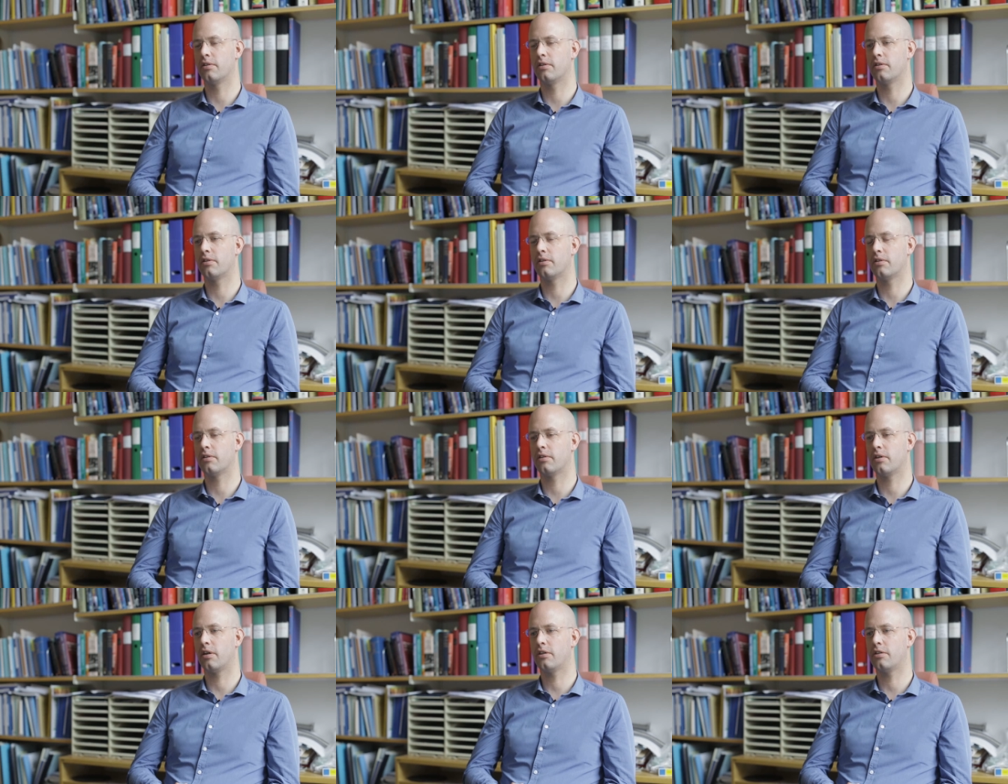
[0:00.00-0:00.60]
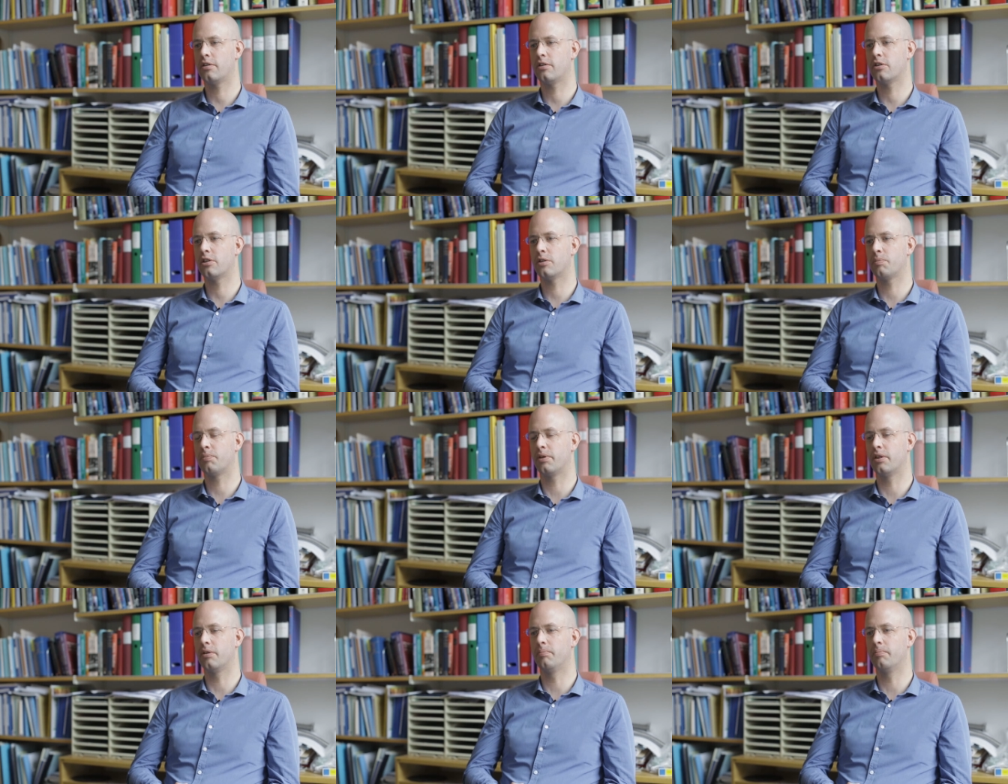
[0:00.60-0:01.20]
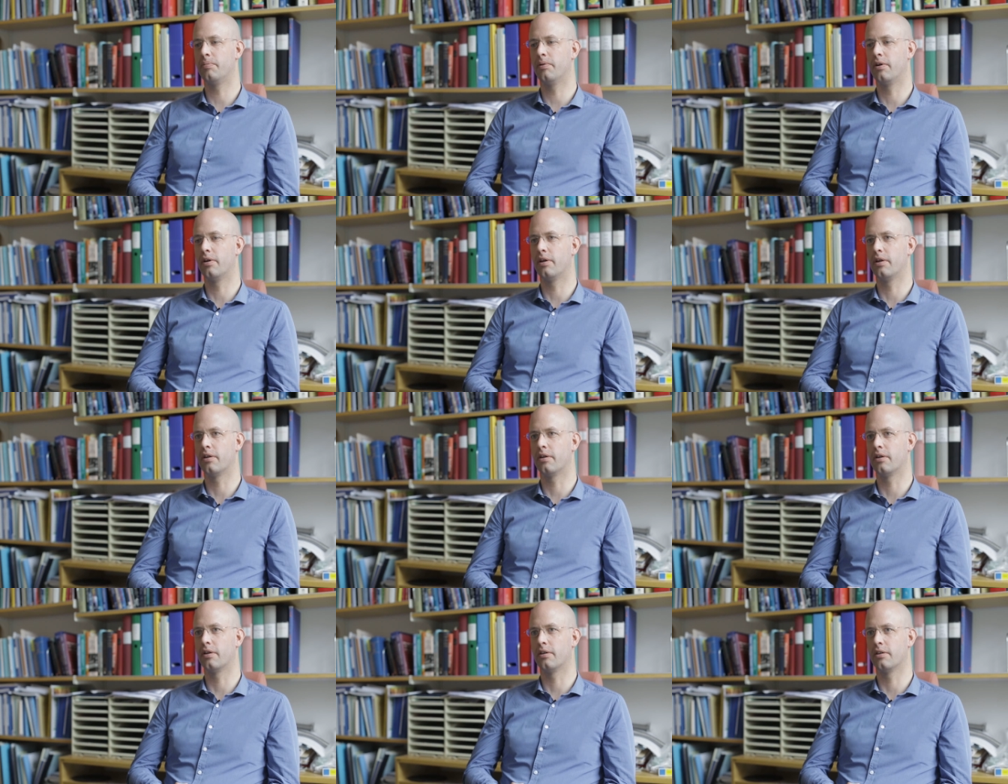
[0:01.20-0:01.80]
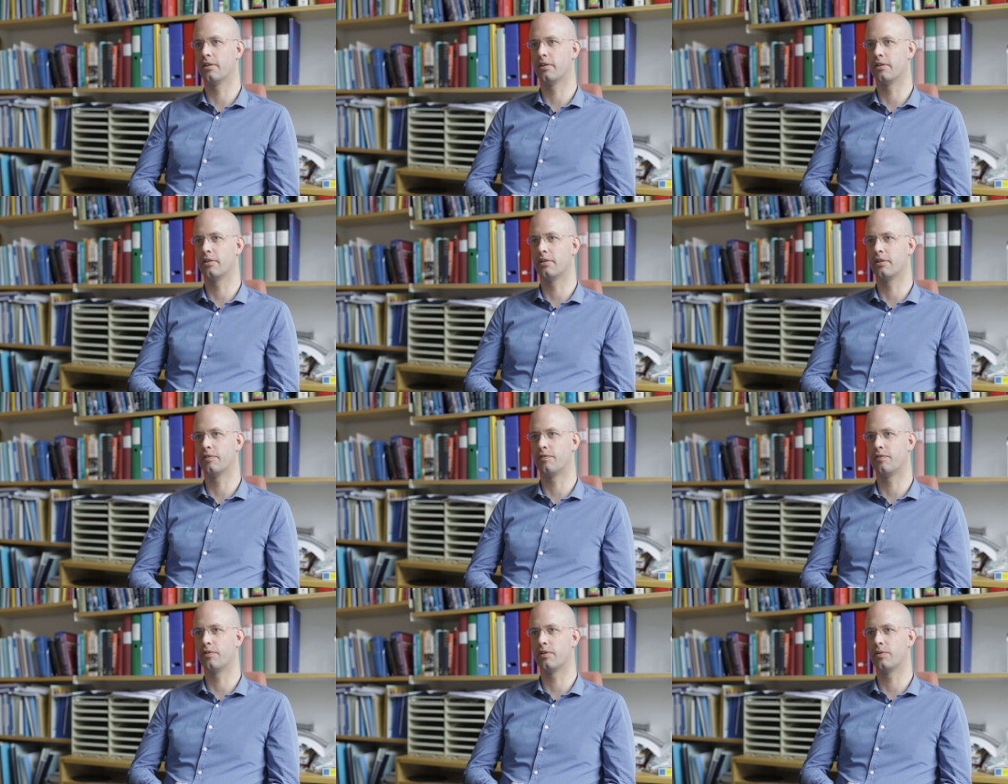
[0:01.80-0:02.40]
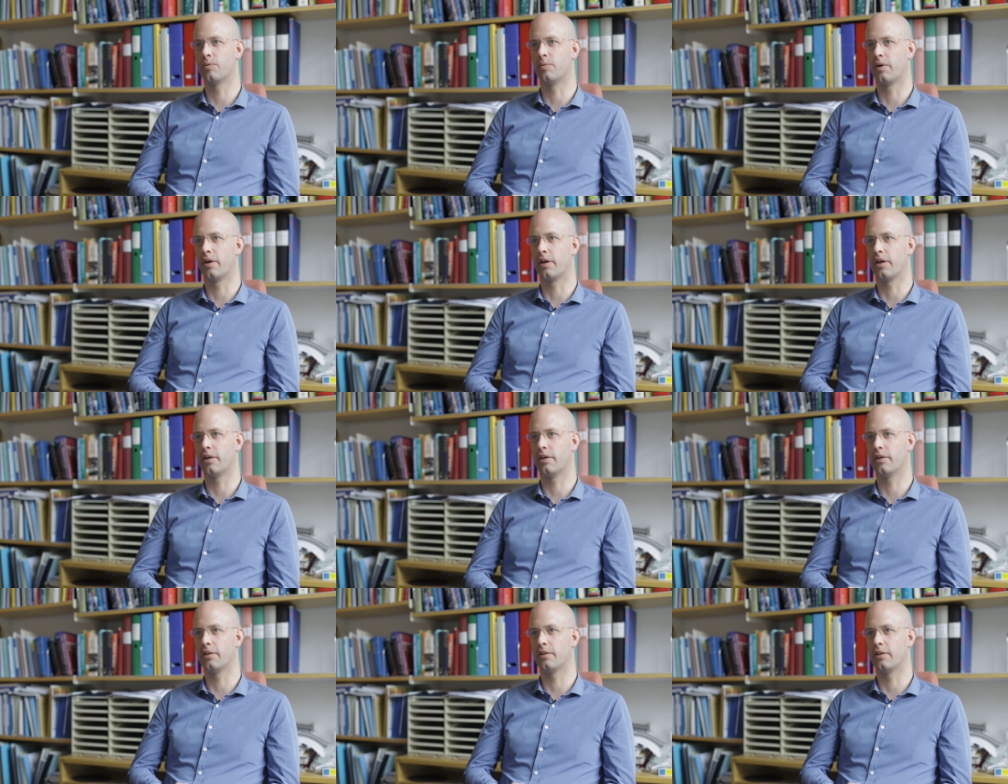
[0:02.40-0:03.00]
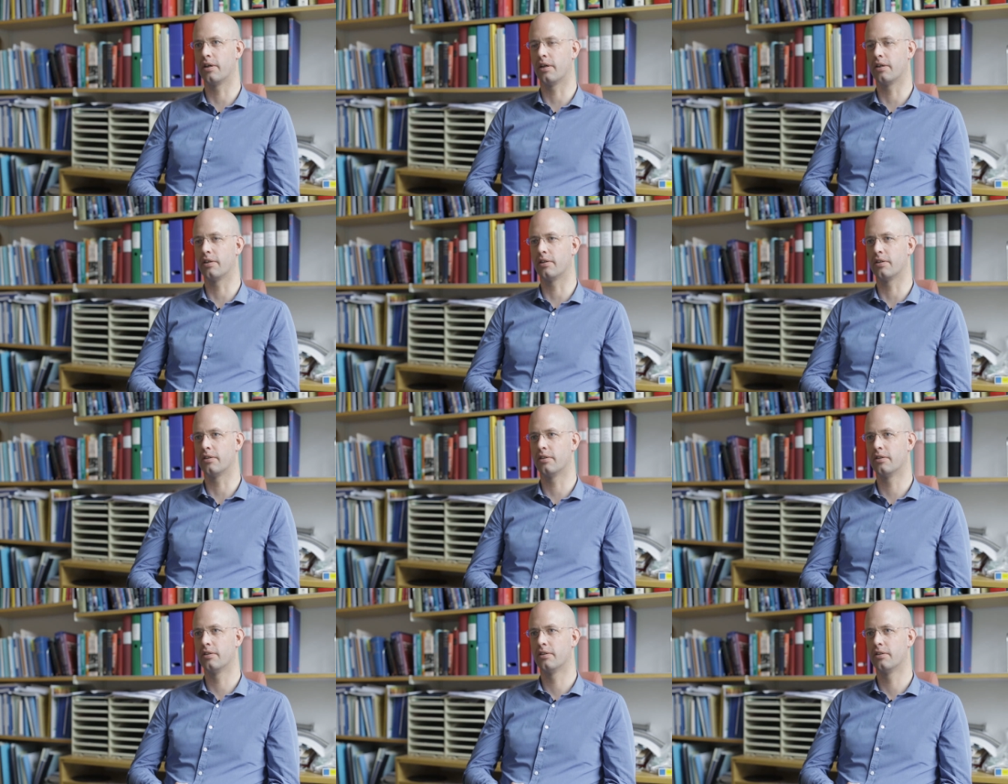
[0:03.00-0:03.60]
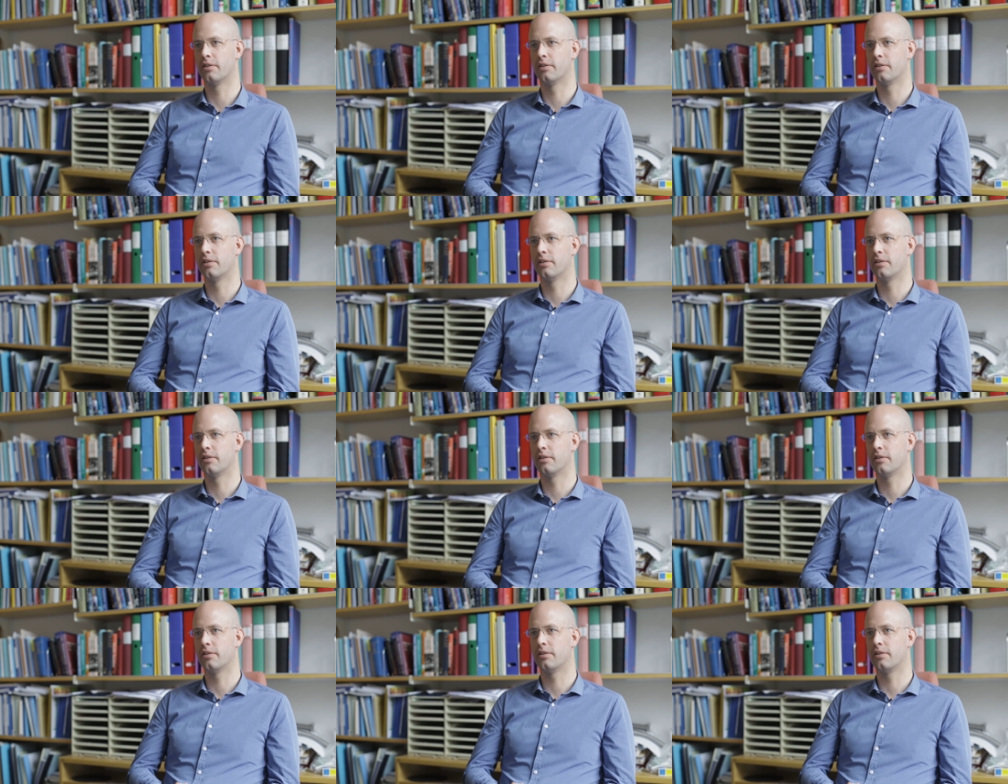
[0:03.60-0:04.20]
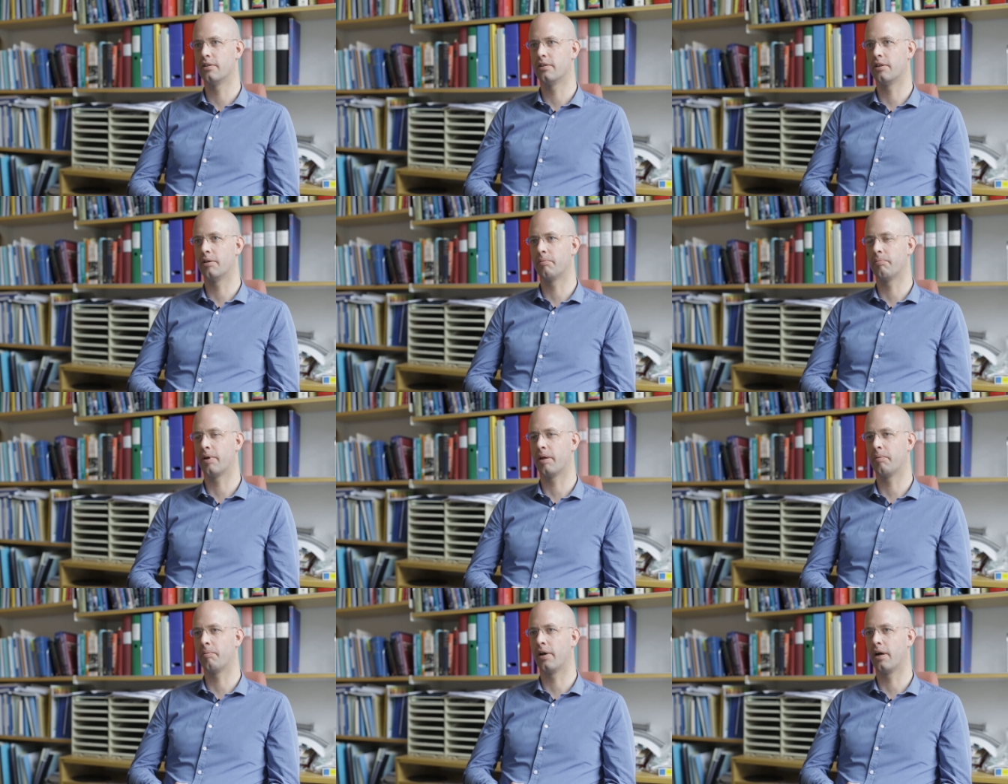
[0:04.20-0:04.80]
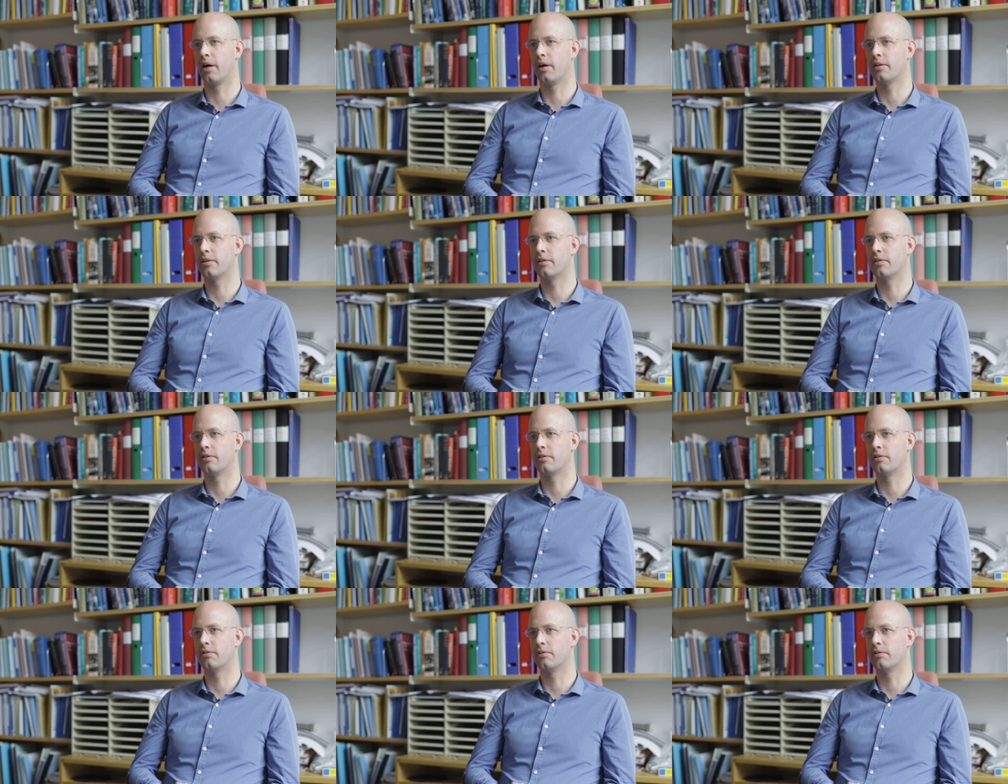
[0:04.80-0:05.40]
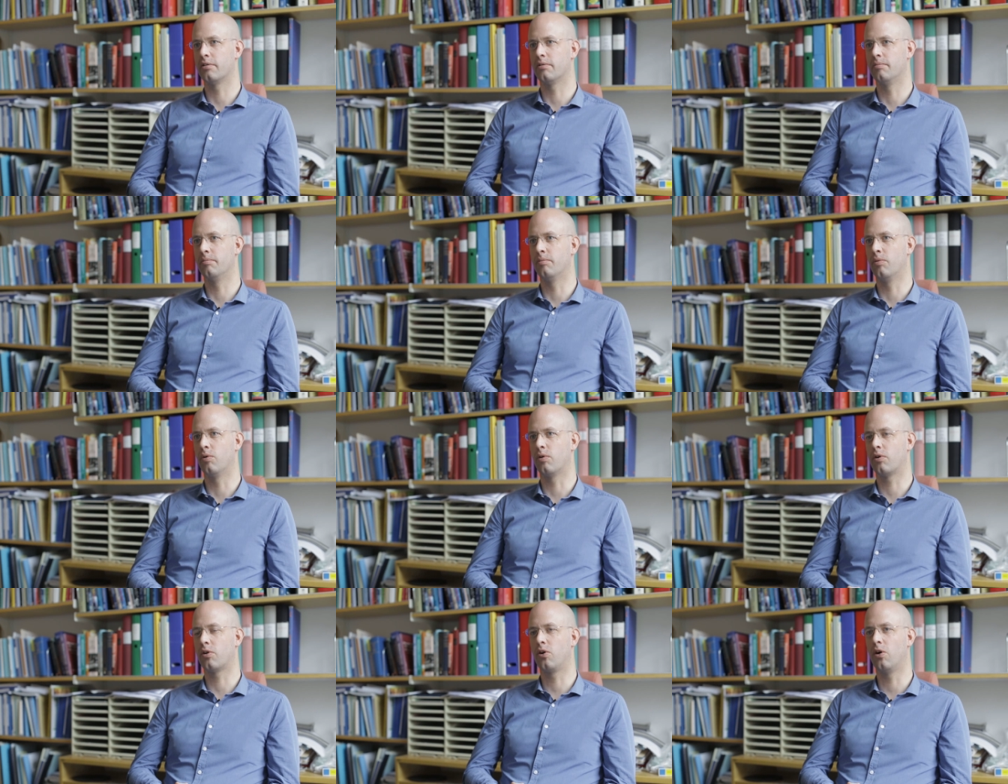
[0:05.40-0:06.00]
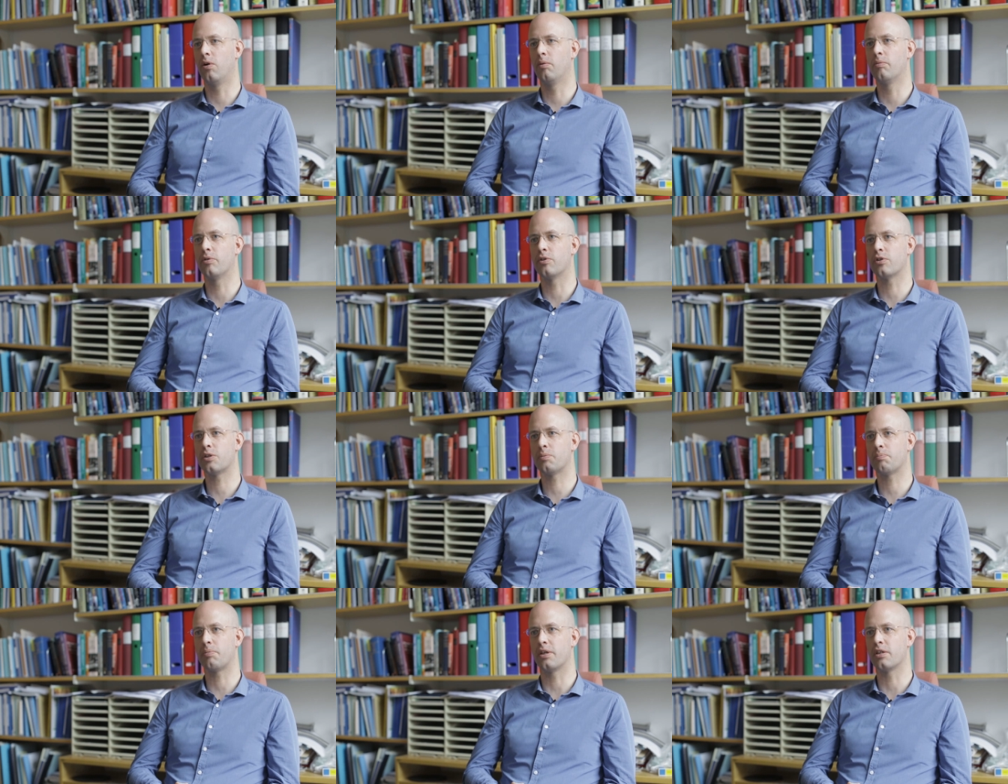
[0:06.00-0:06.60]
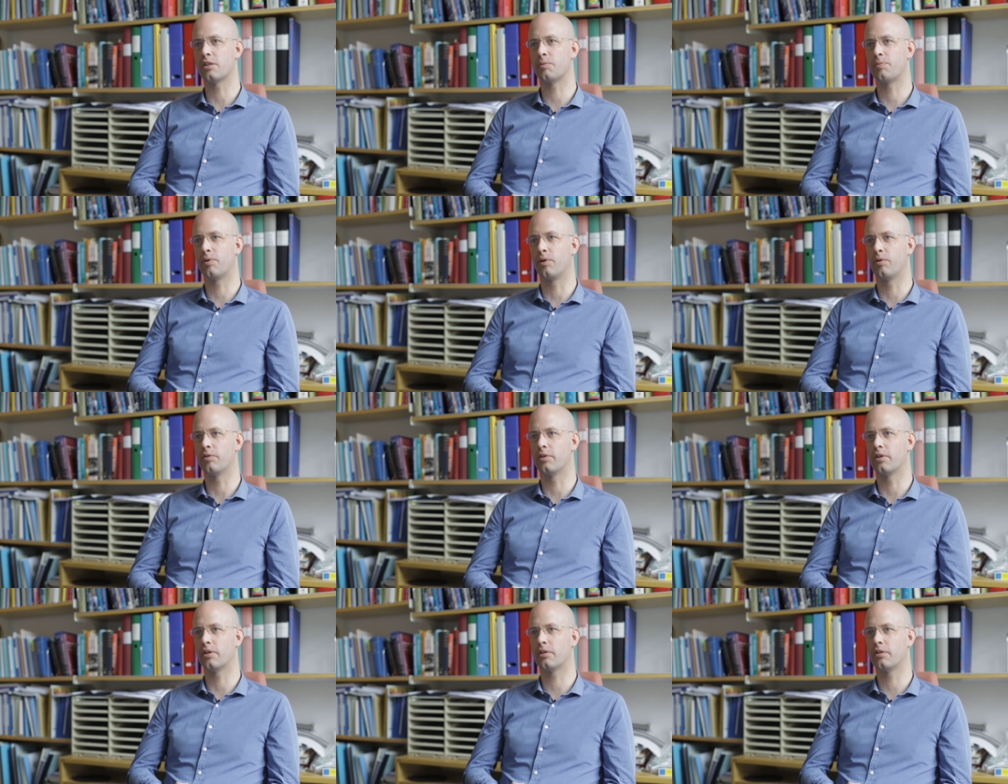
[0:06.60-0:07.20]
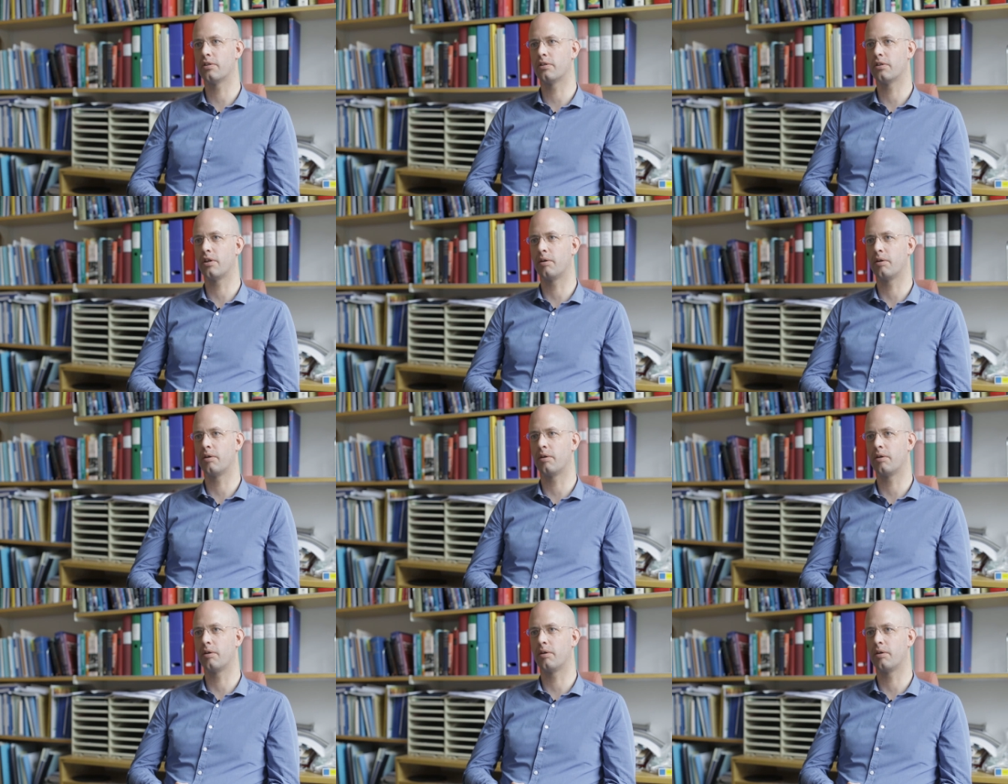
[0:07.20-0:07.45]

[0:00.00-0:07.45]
It touches people in a different way than maybe other more common space projects.